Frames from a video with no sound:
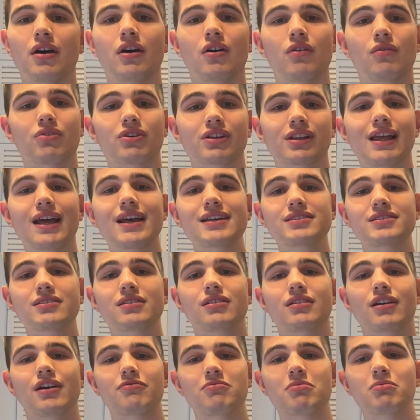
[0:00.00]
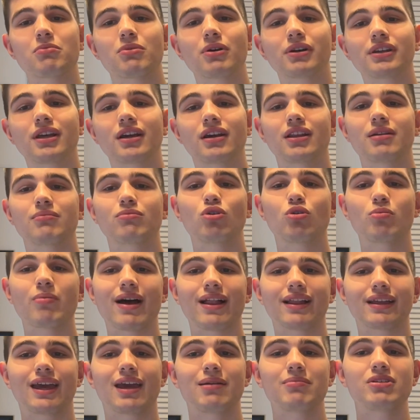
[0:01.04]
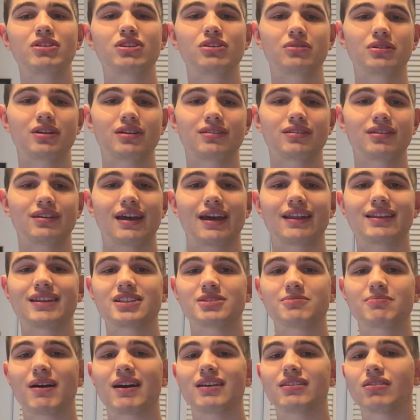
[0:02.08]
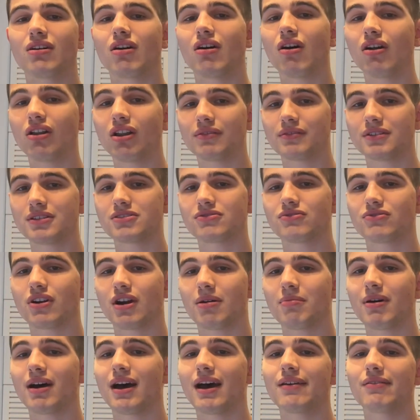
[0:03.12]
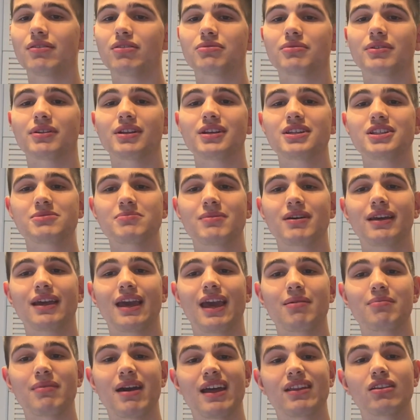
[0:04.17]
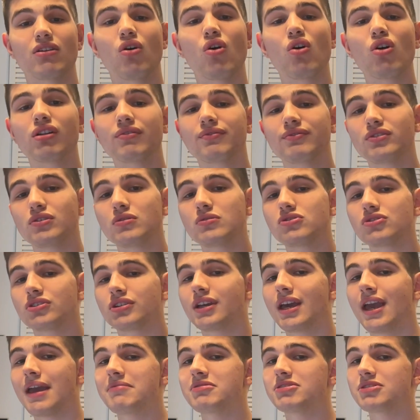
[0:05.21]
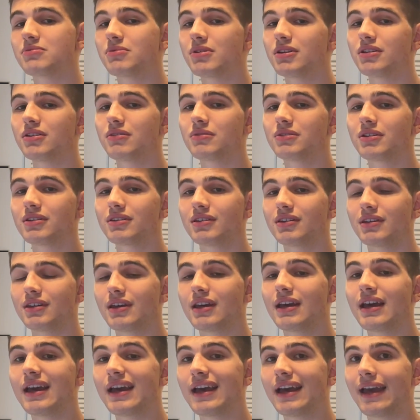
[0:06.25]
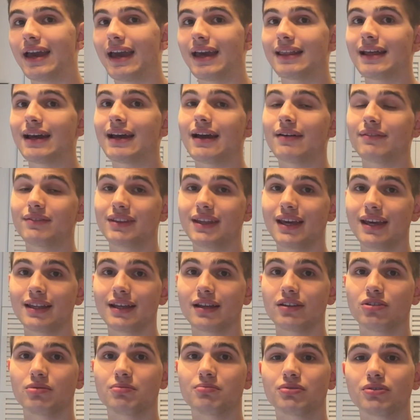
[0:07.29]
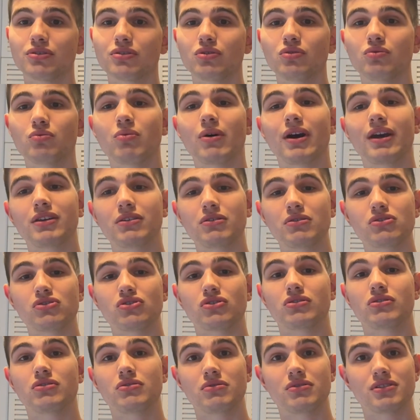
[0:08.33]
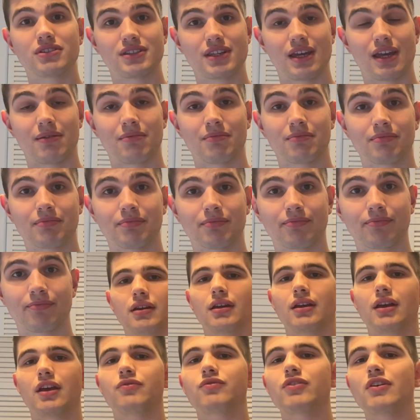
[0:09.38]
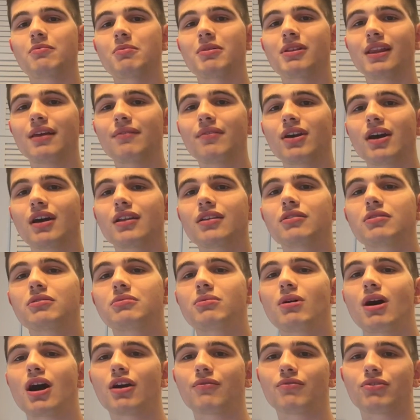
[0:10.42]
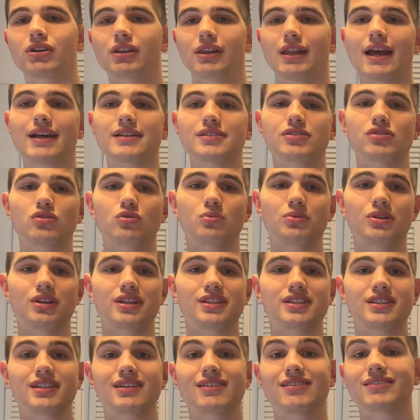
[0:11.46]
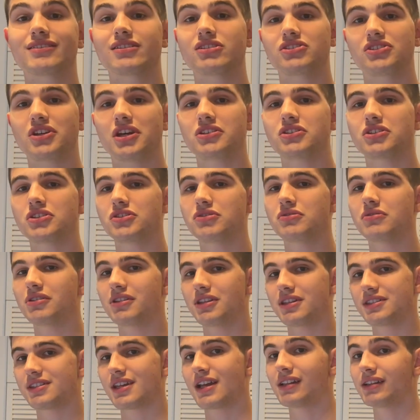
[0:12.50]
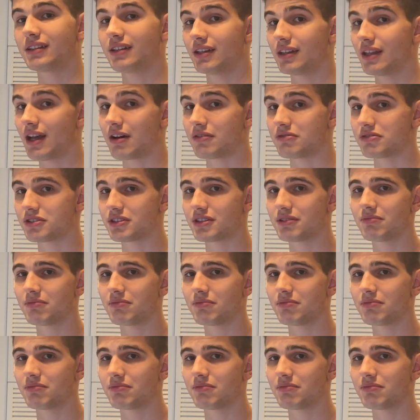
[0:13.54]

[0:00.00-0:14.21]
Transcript: For the last year, I've been working on a mobile game in Unity, and despite all of this drama, I will release my game and all future games with Unity, and I have data to prove why you should do the same. If you have been living under a rock for the last 2 weeks, here are the changes Unity suddenly announced.